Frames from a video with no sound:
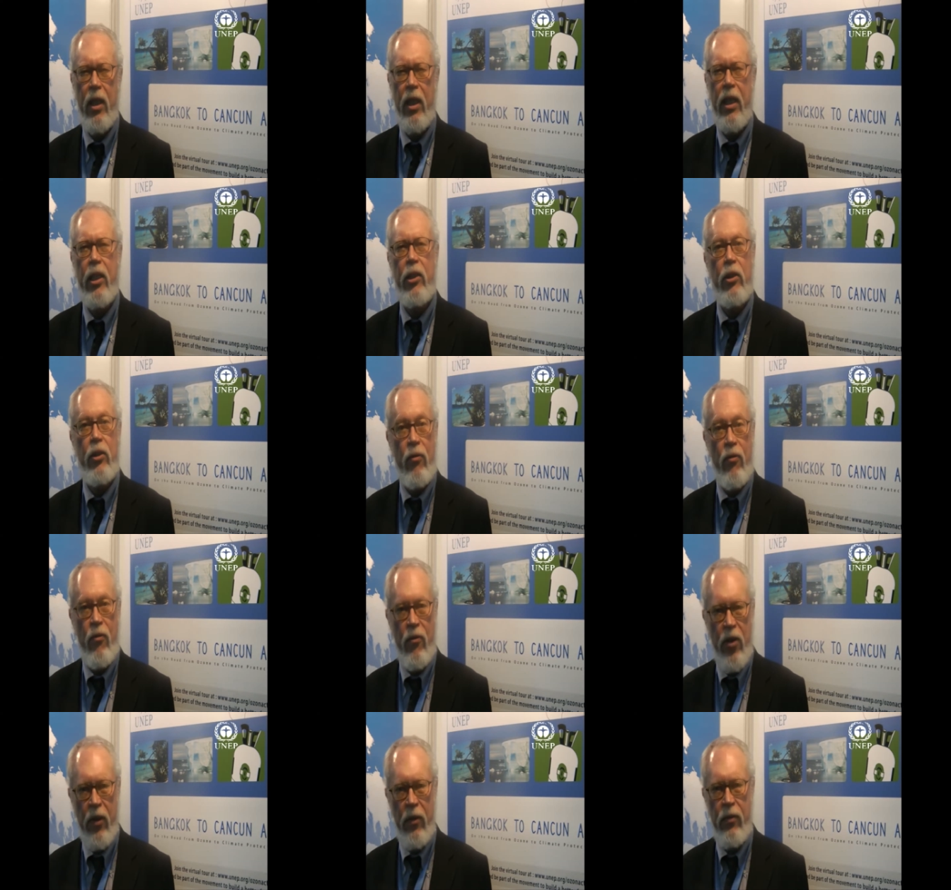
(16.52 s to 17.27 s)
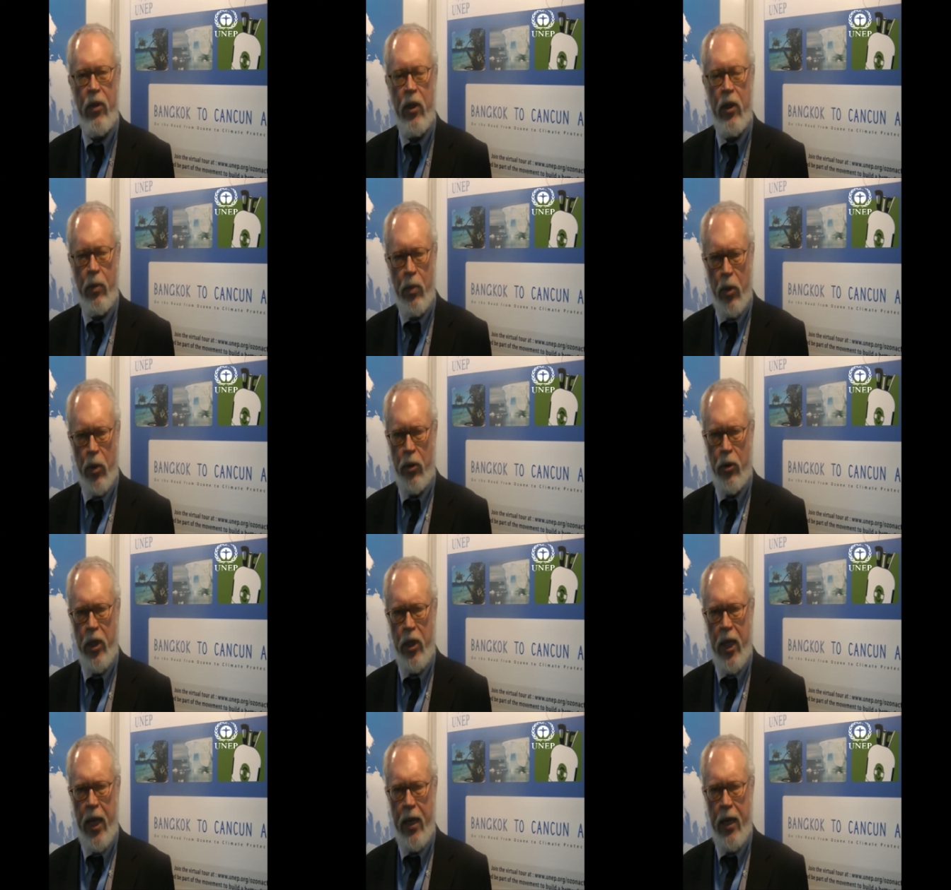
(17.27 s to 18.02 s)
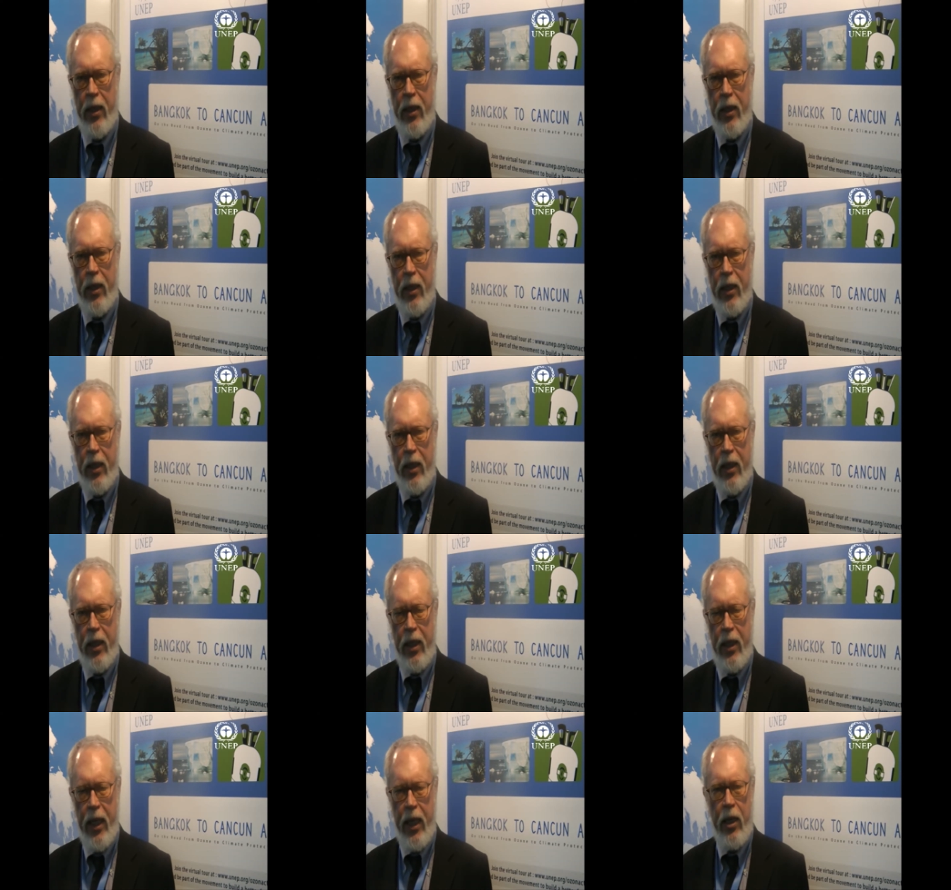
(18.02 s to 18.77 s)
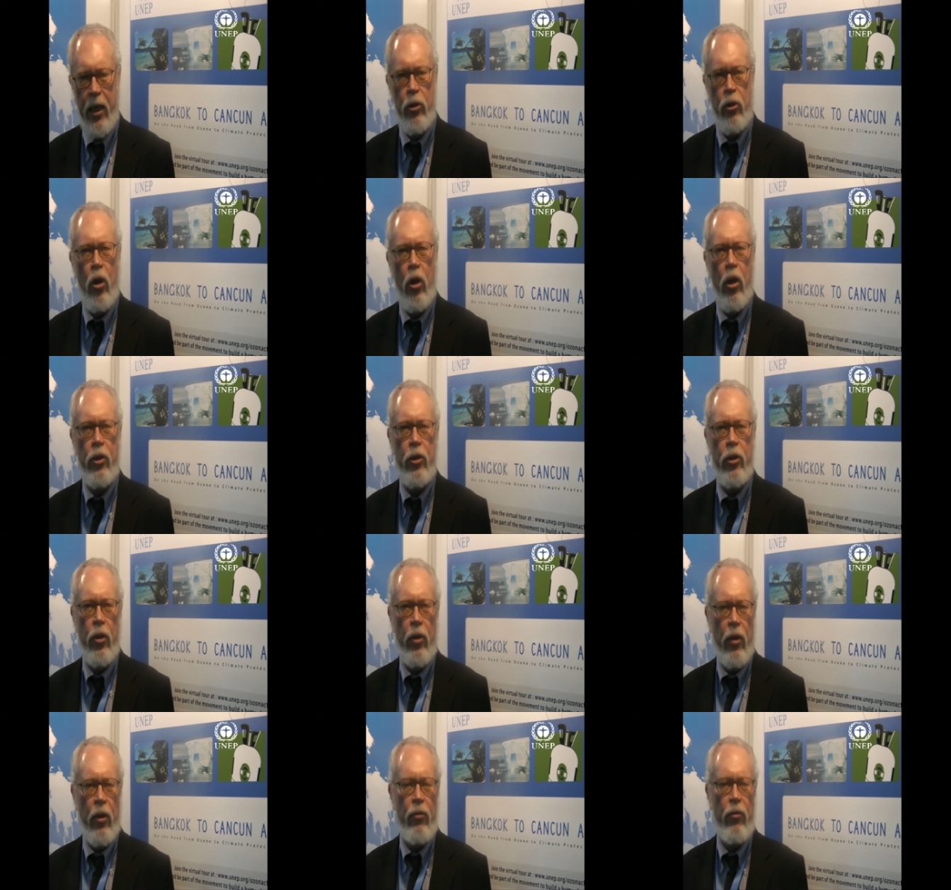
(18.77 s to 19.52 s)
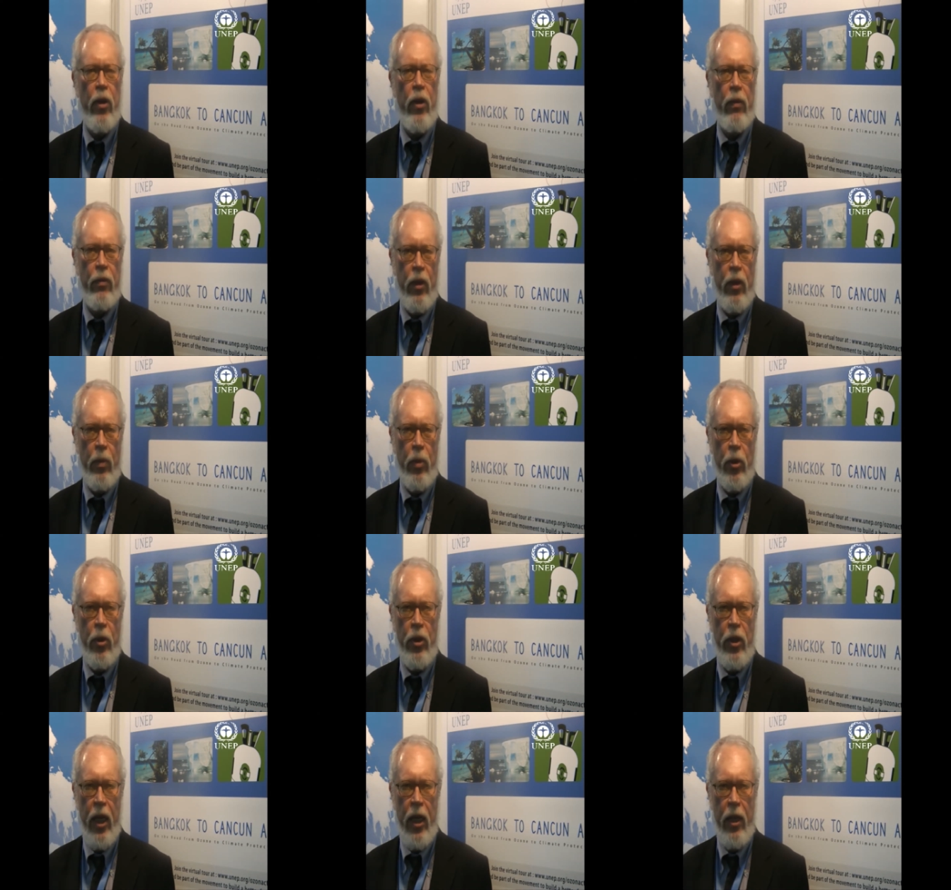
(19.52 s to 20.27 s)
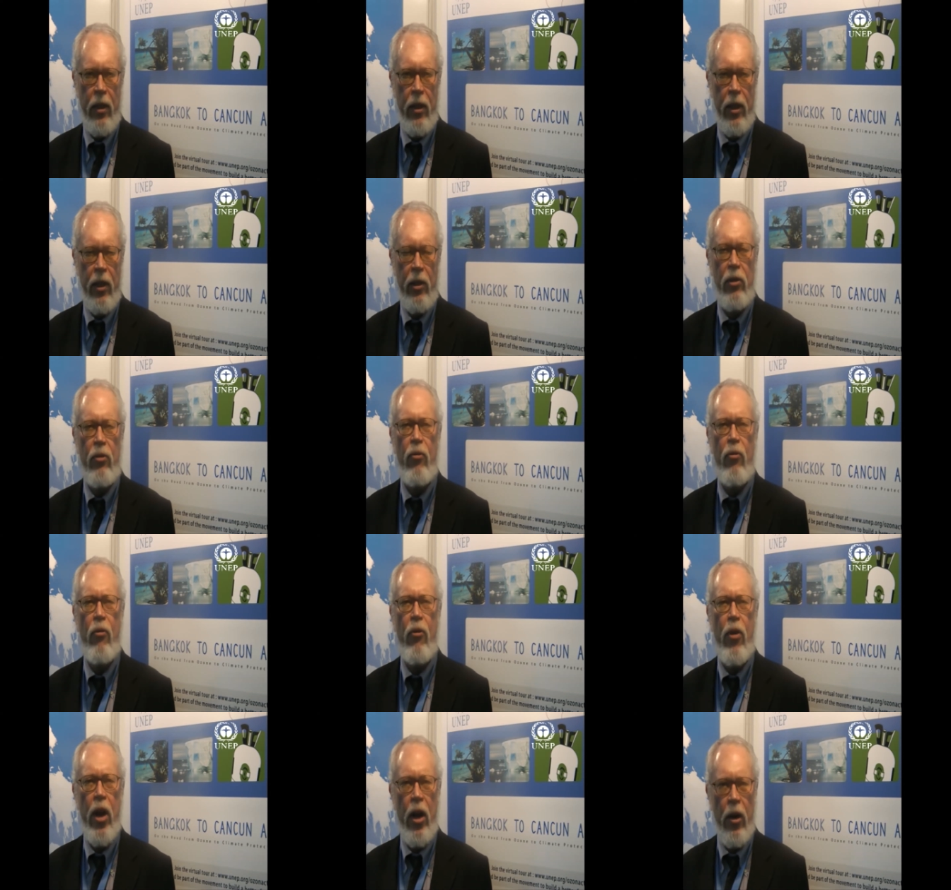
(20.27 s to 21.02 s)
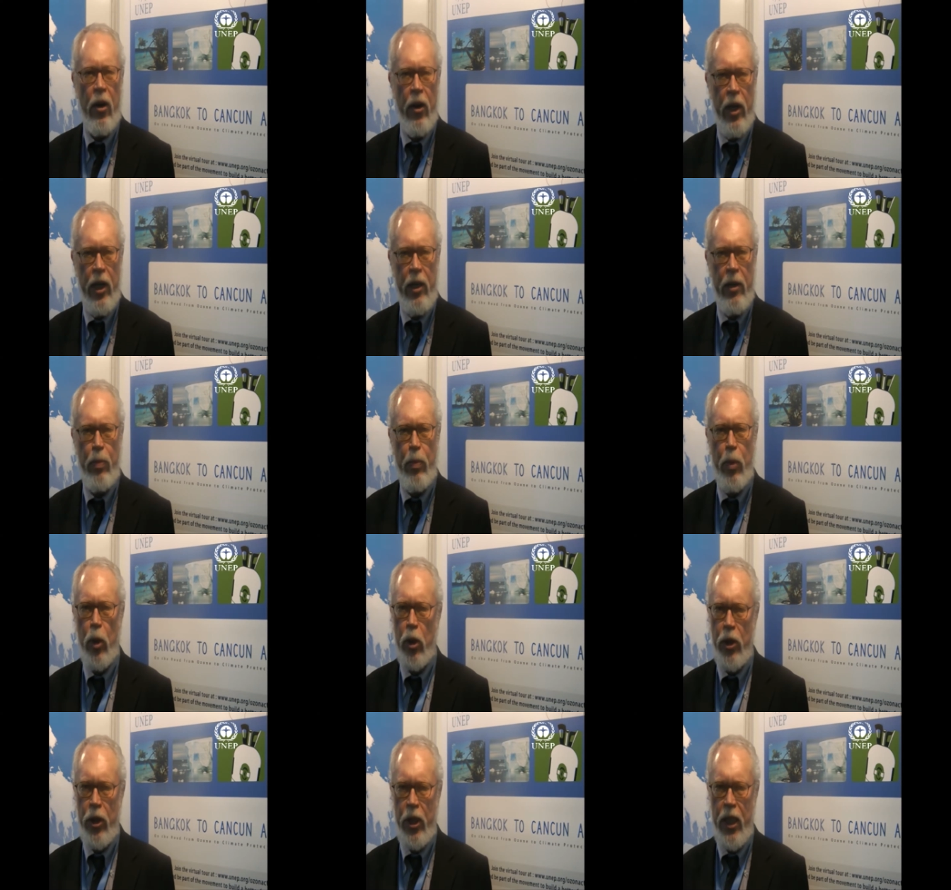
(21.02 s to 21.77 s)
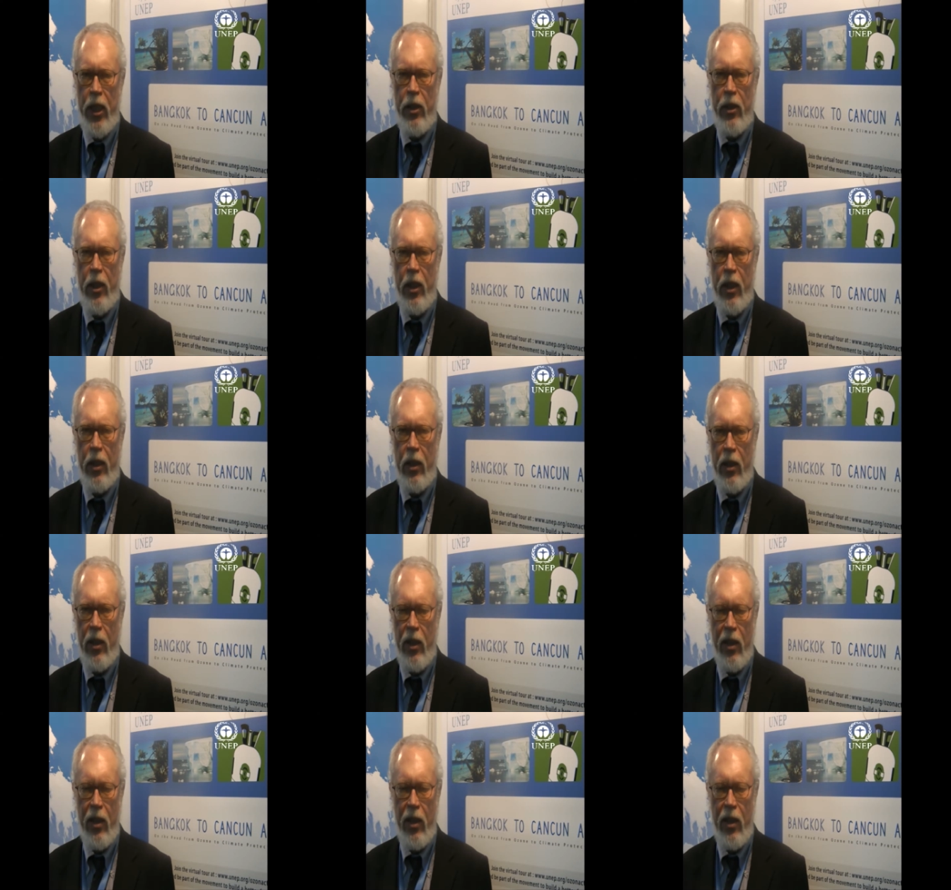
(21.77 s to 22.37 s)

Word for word: It's 50%, and it's also the 50% that's very persistent.